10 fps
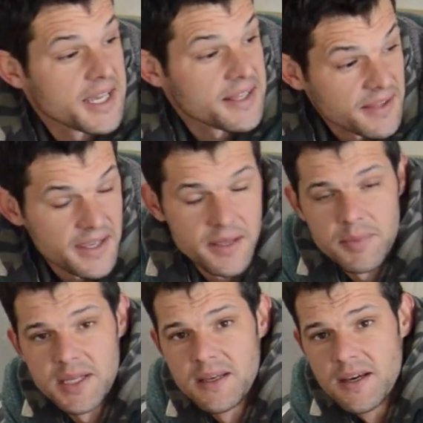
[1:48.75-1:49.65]
that can
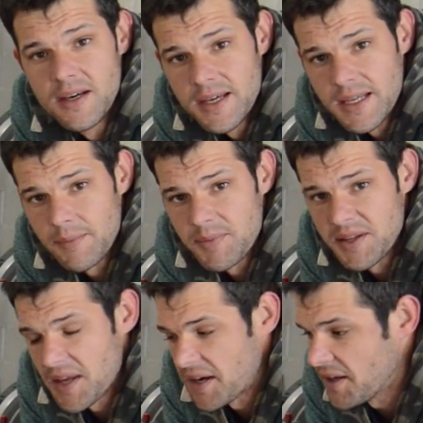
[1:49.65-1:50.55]
be kept
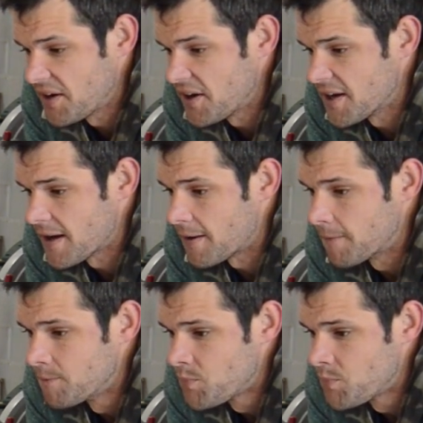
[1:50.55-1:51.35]
in that area now.